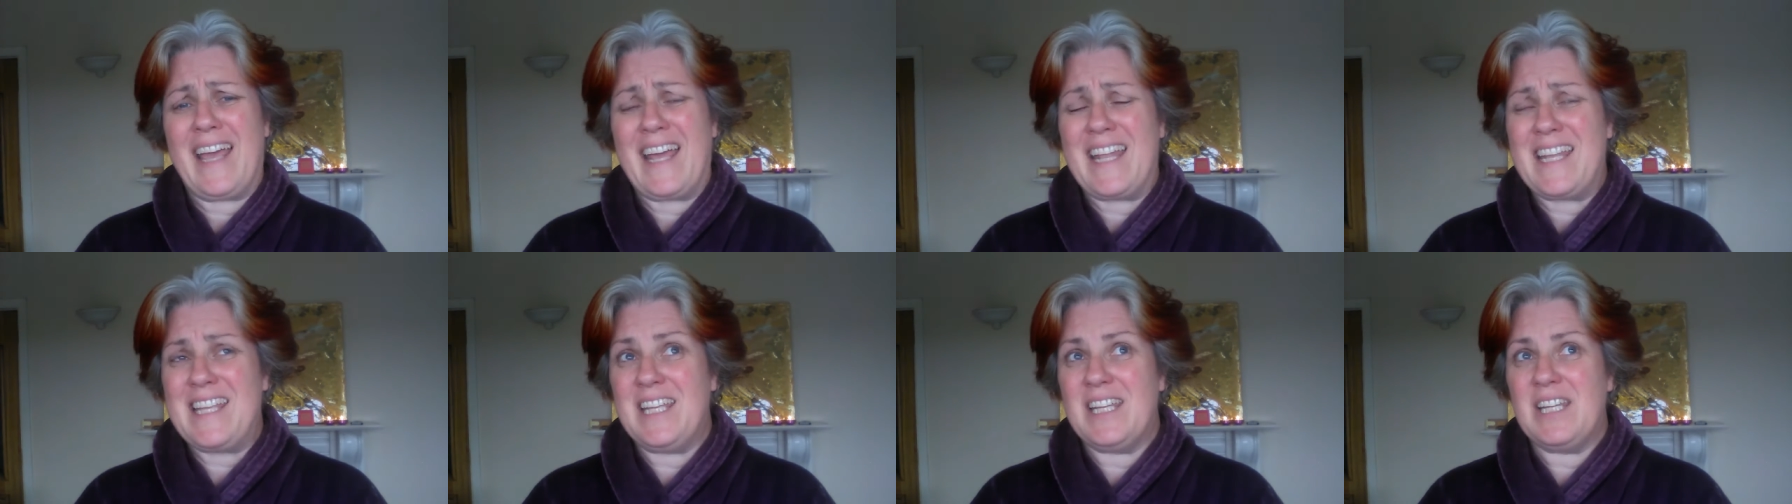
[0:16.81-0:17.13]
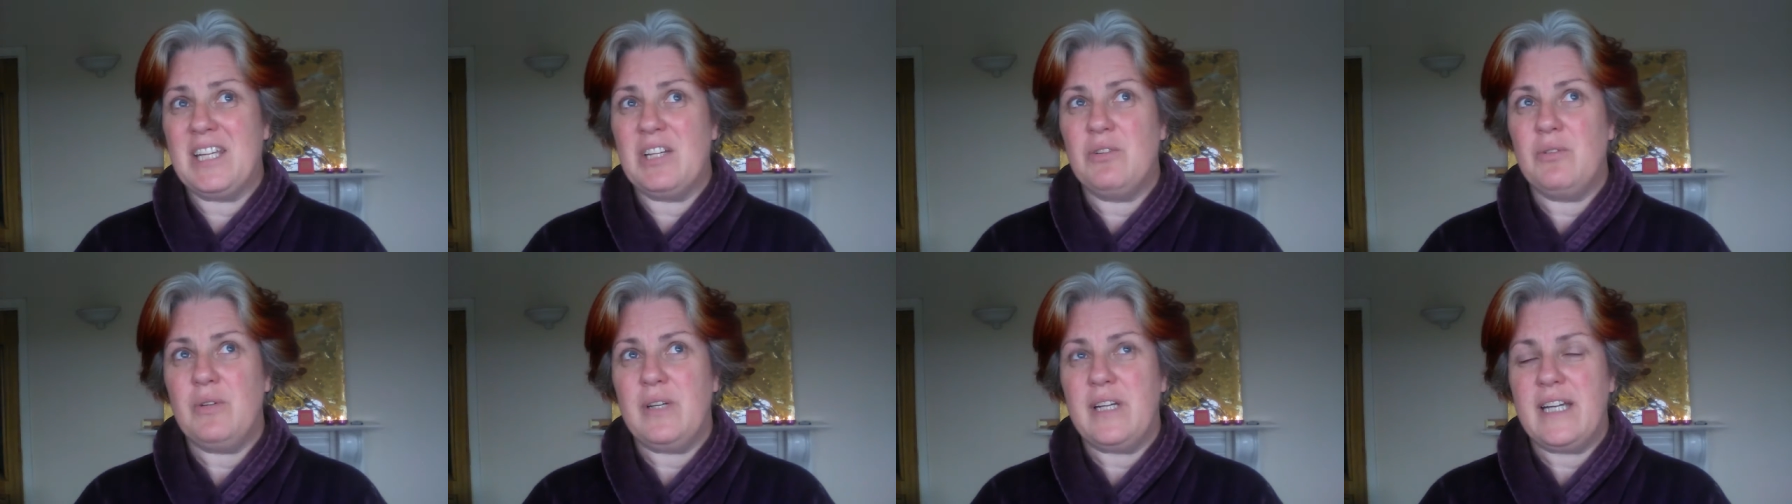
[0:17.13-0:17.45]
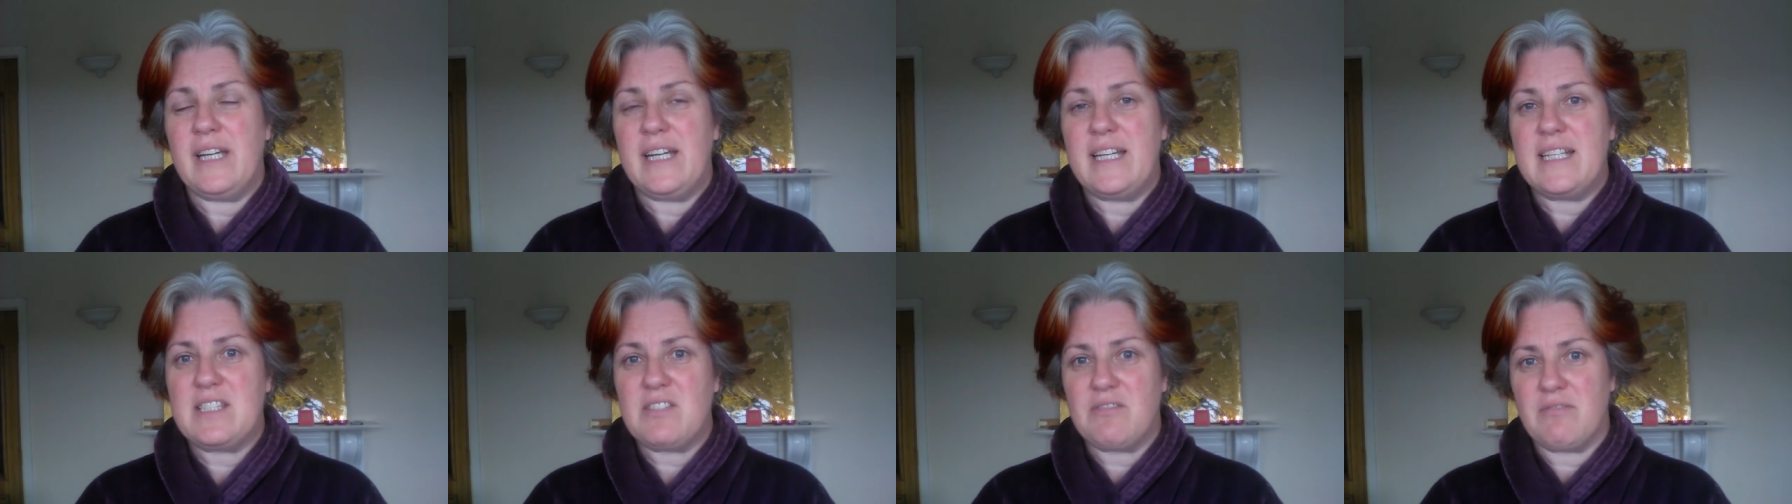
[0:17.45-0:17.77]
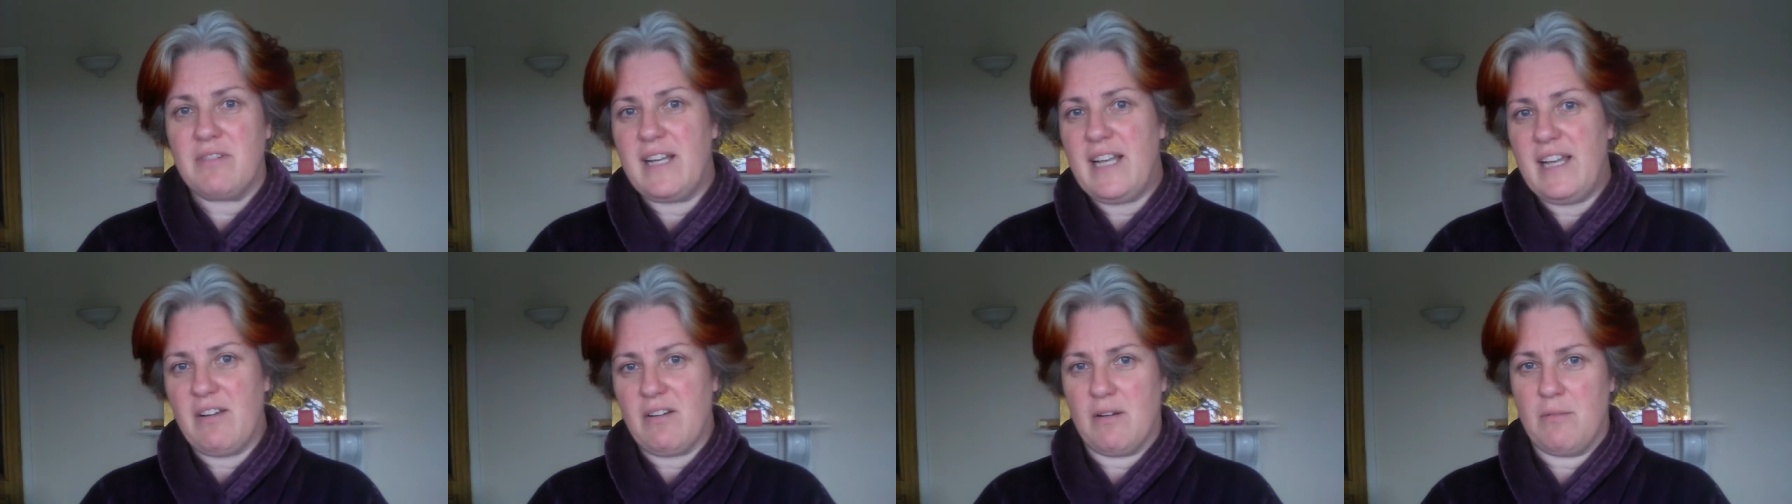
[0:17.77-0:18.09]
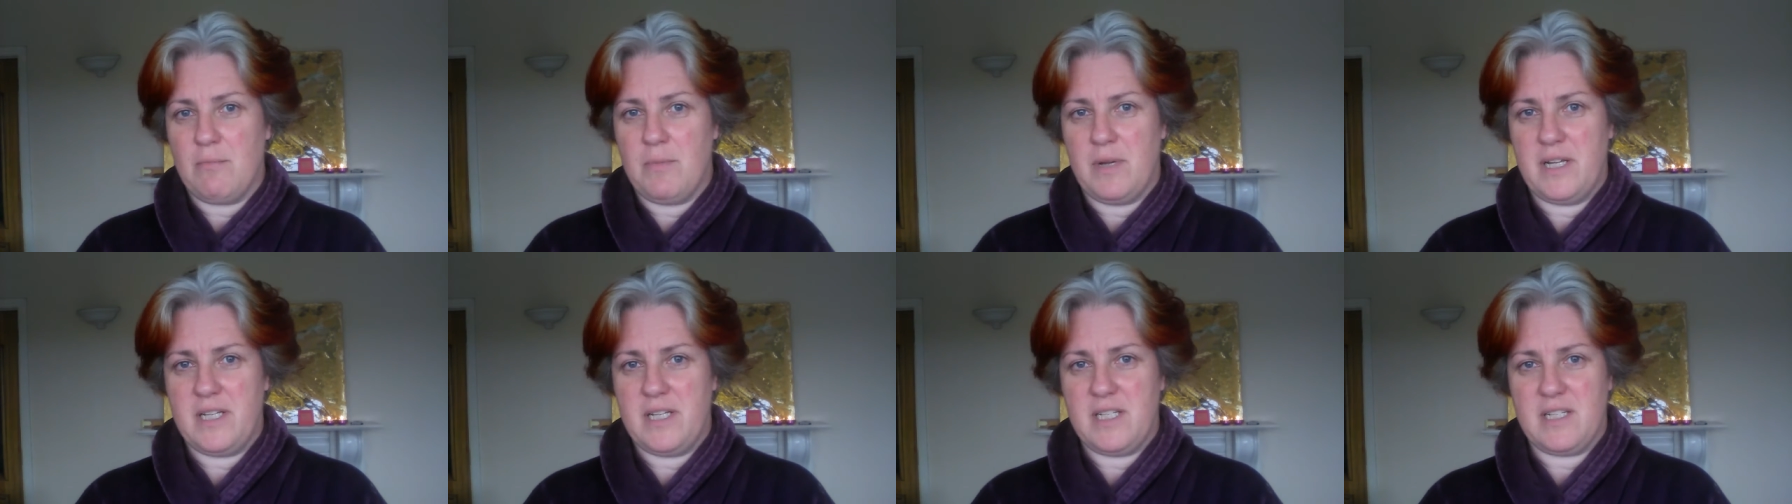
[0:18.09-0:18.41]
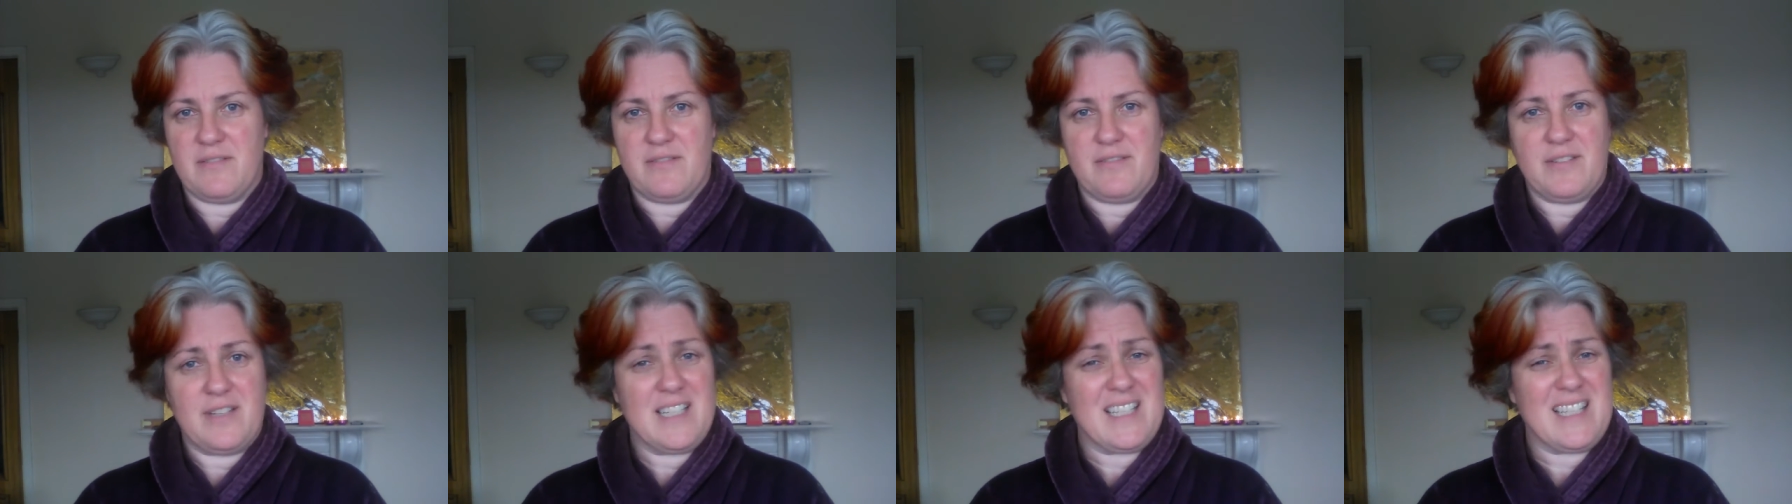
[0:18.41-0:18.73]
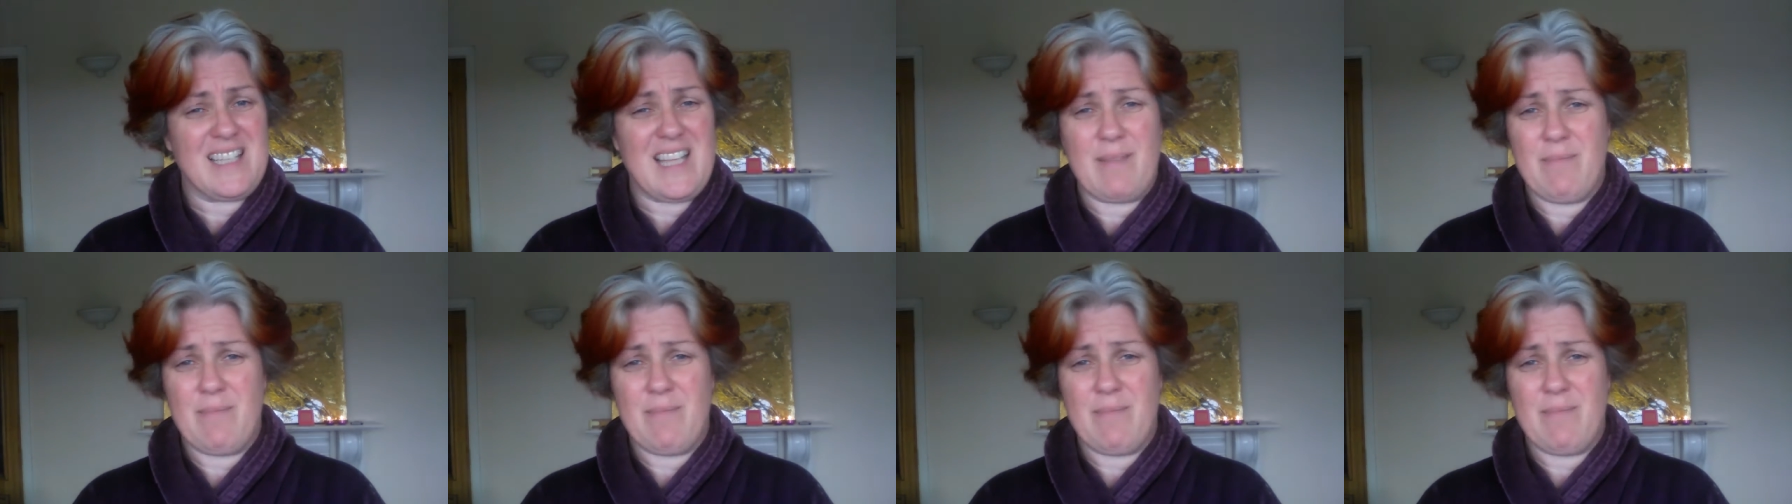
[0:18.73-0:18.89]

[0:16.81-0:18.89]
And you know, it's really a reminder for us.